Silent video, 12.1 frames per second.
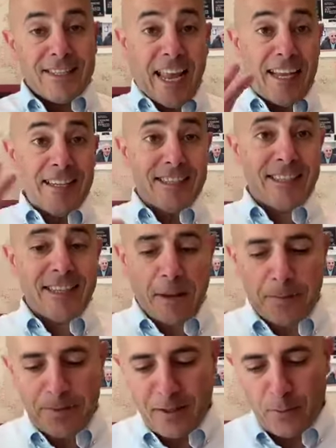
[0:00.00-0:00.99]
10
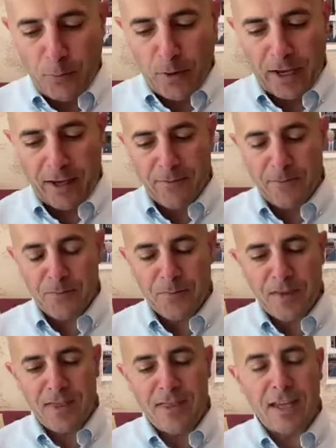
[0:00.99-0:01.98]
steps away,
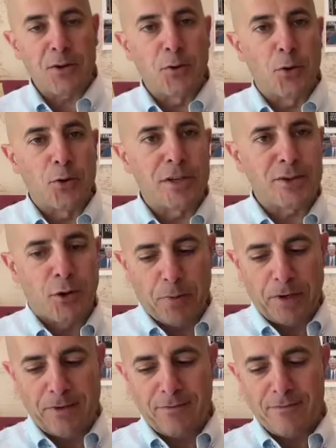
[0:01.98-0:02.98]
the door is
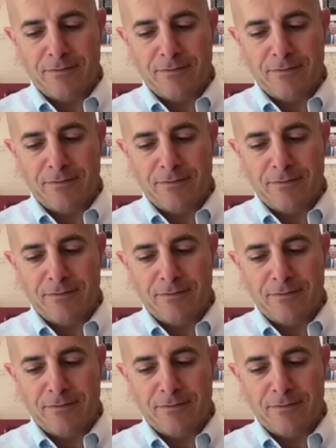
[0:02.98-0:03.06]
open.